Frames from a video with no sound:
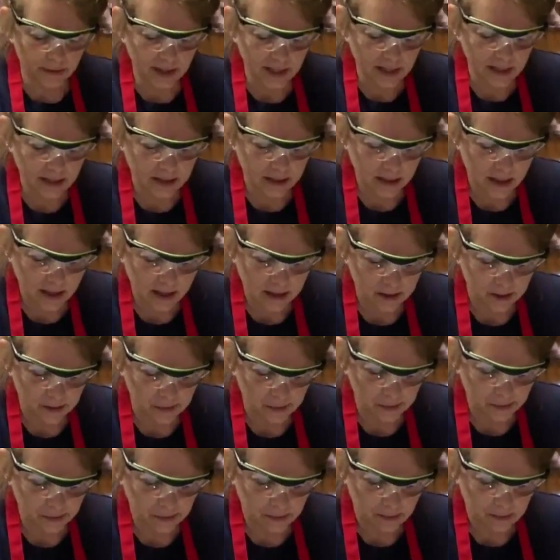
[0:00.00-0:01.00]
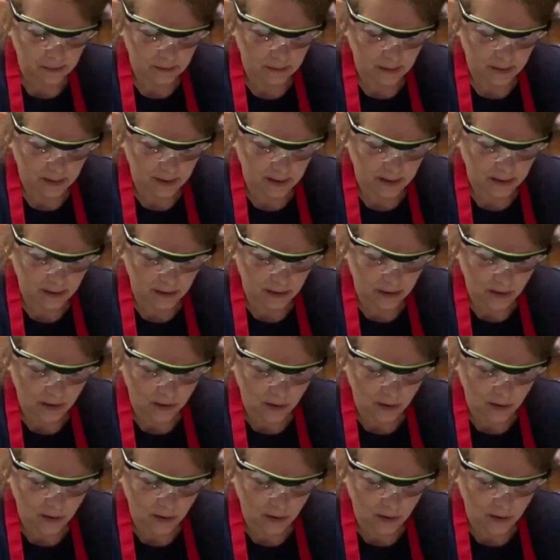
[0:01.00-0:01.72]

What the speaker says: really nice, and you